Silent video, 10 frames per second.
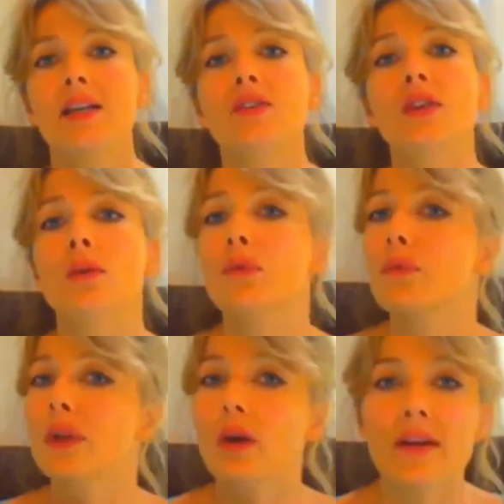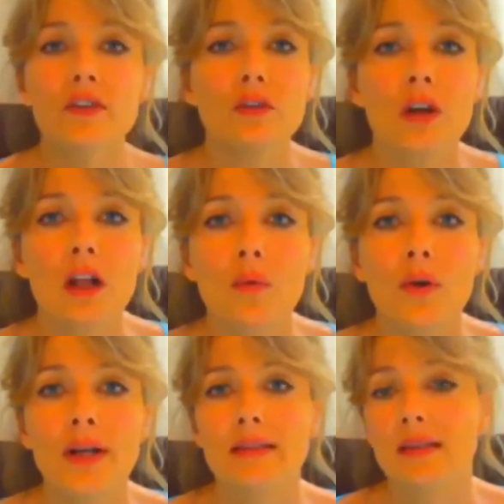So we don't have to do it all at
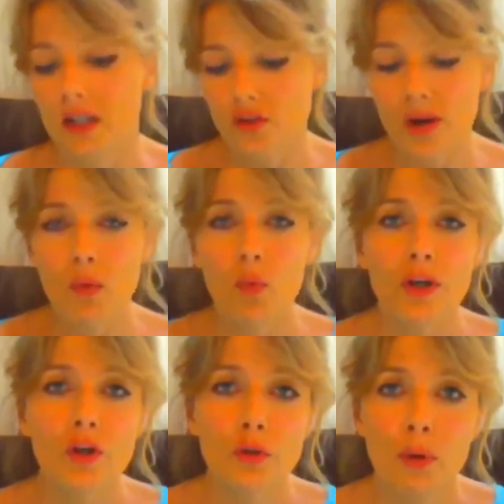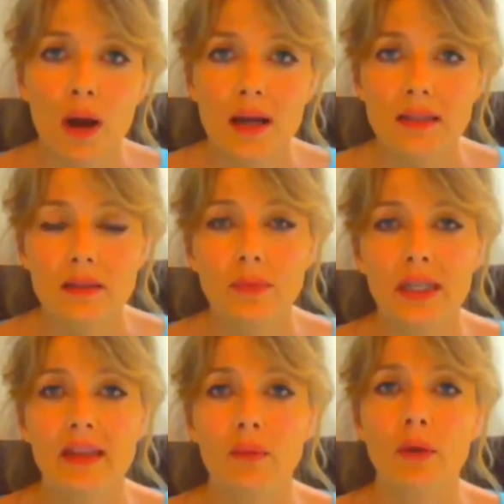once. Try one new product a
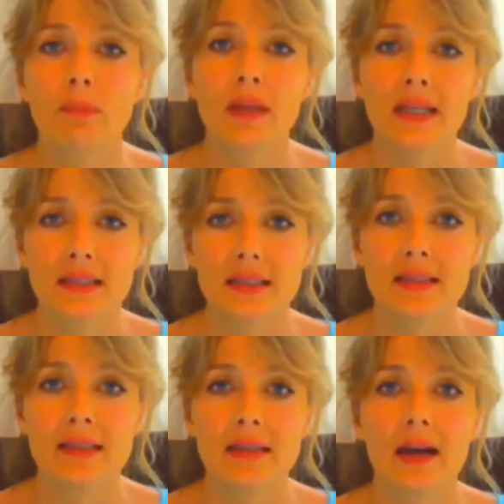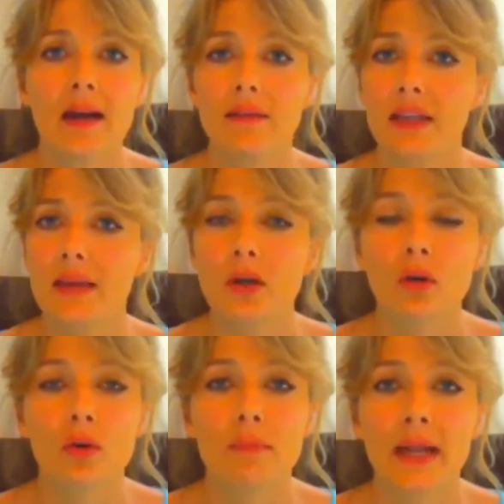week that replaces a
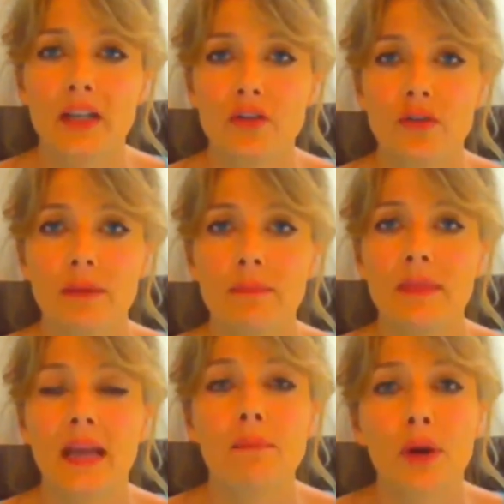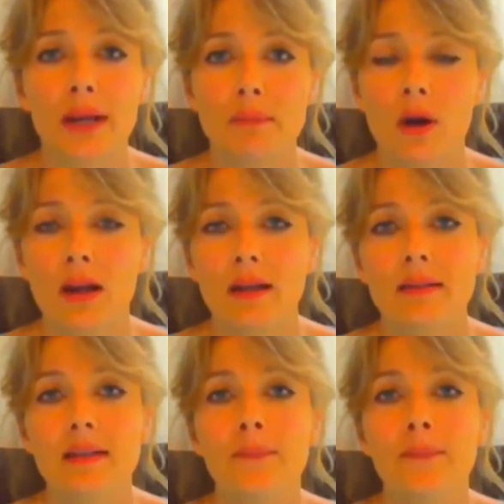chemical mainstream name brand product